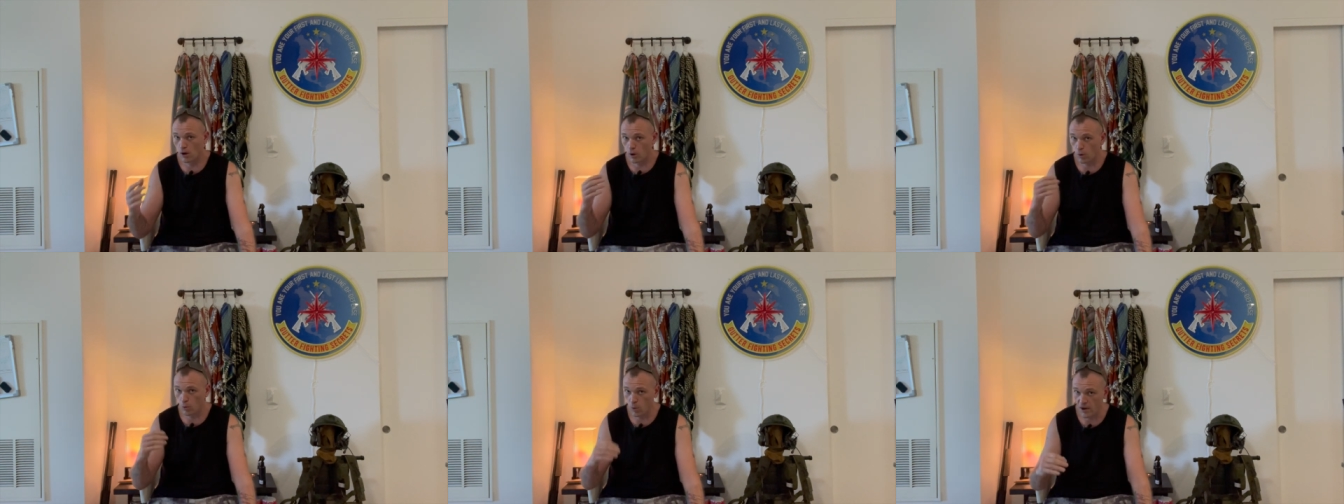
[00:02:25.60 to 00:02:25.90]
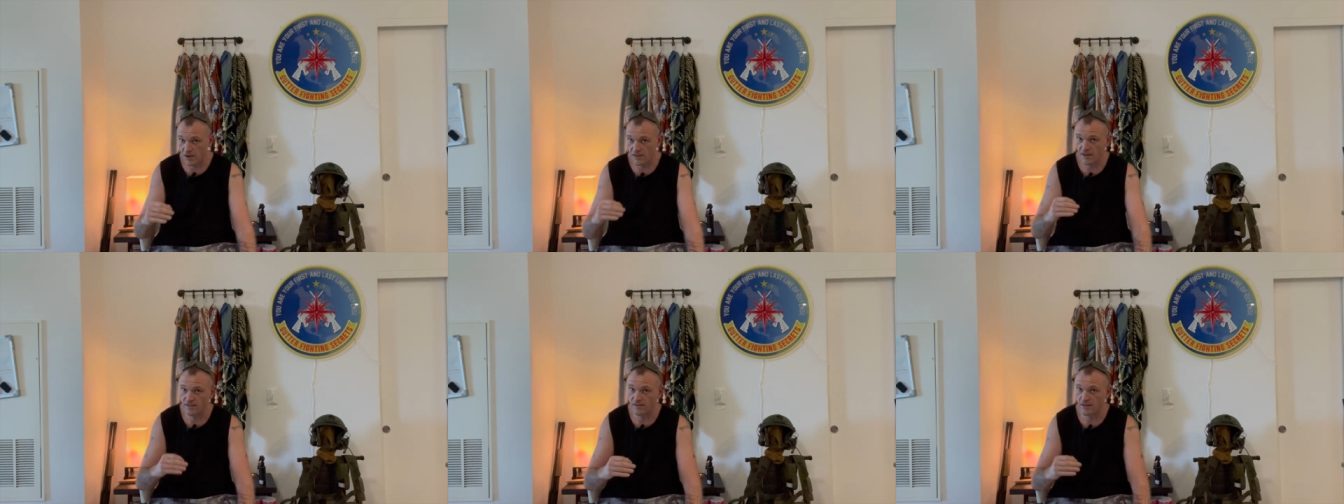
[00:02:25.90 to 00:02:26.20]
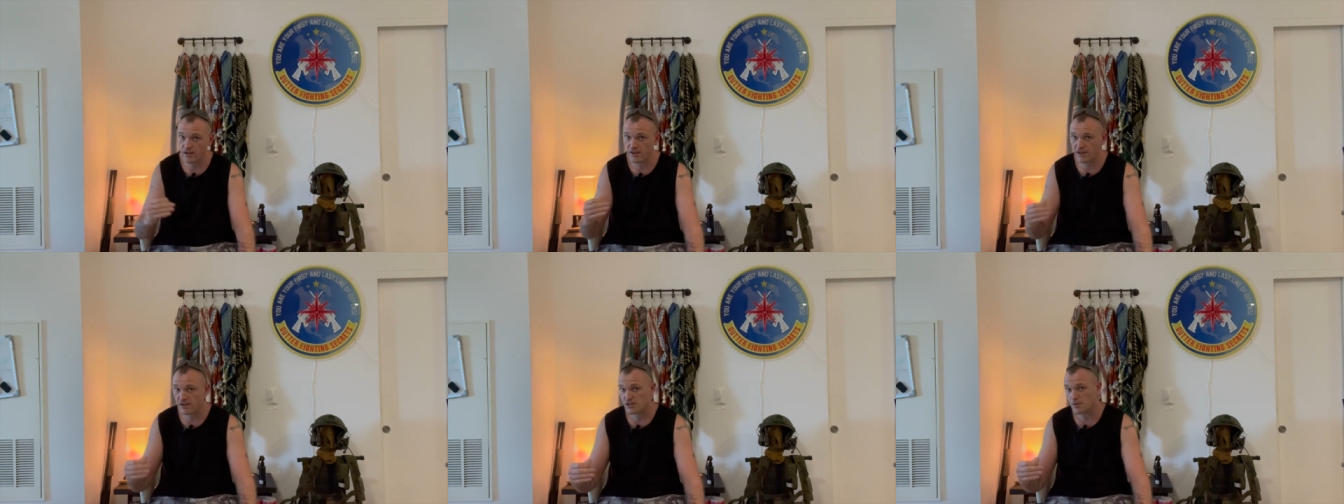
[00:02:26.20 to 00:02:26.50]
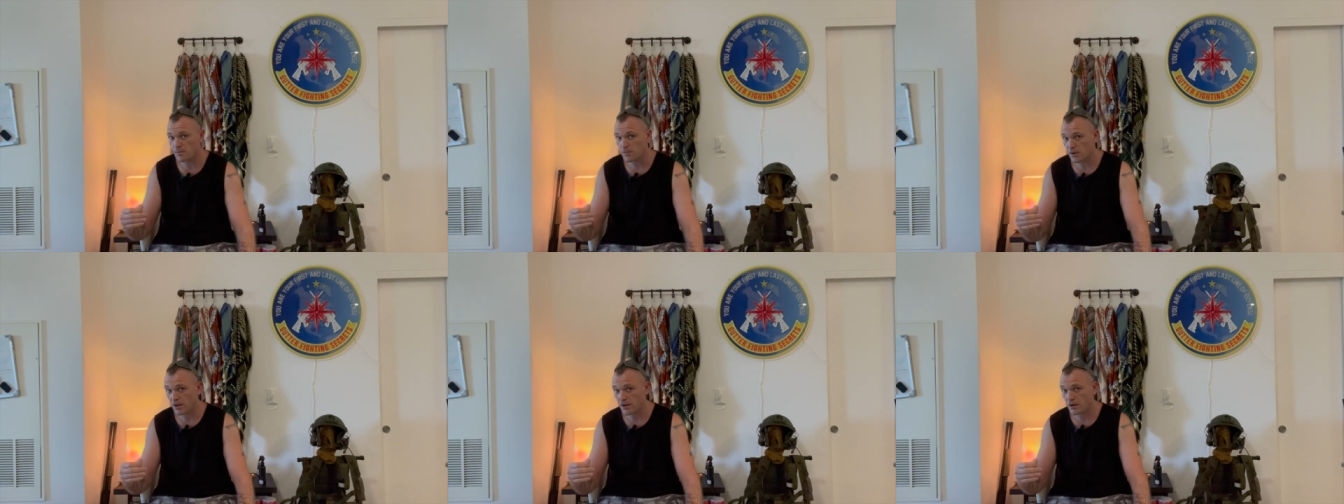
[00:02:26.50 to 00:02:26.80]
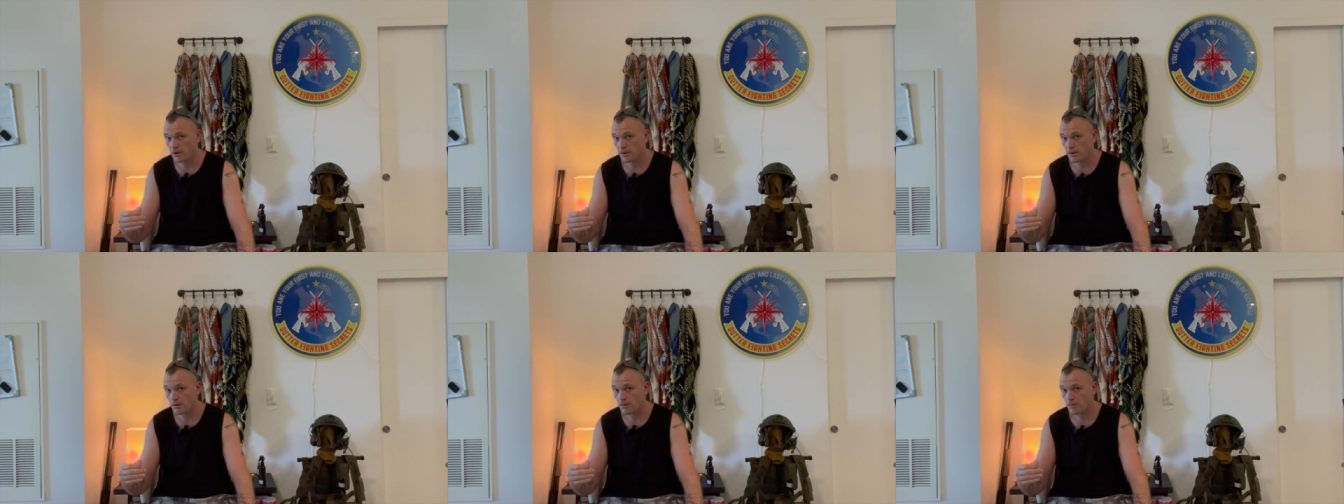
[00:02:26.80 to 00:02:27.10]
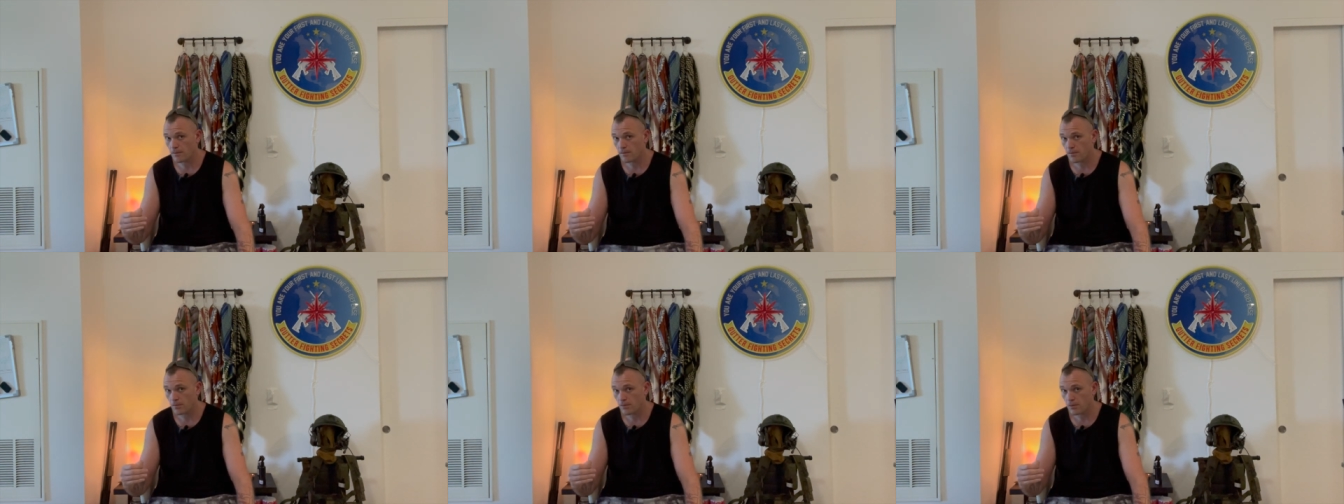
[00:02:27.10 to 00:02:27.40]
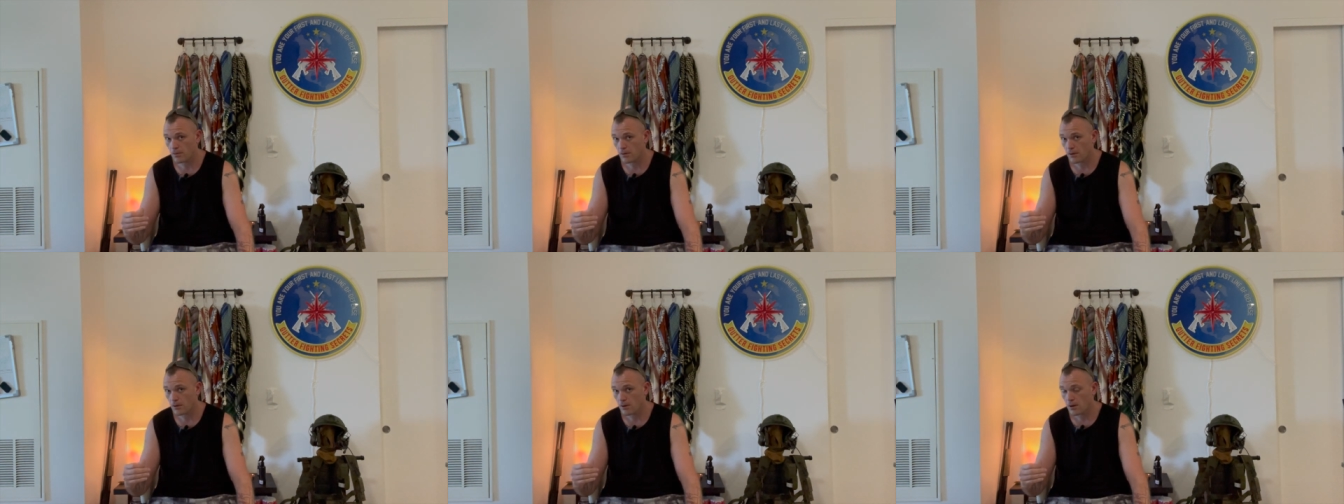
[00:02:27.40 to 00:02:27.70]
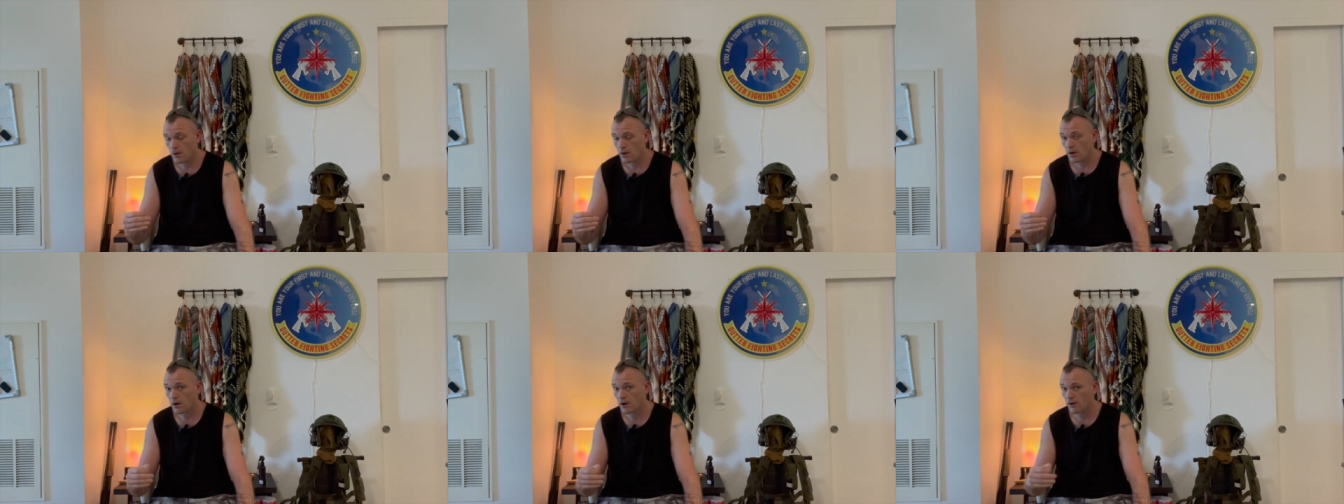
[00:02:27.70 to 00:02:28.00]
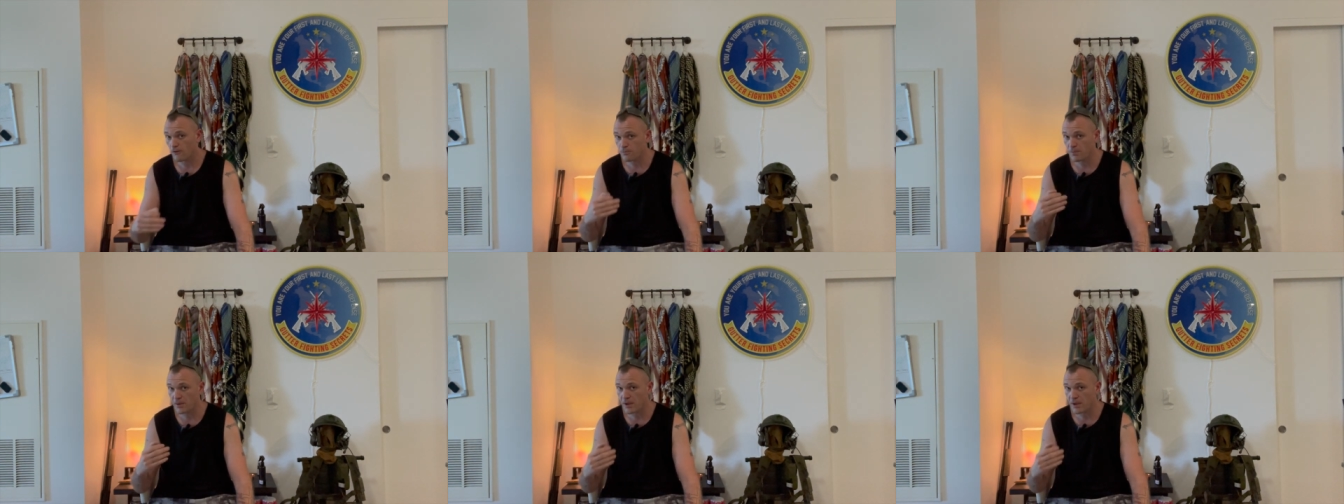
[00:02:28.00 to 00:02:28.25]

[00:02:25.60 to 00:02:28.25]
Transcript: within the discipline of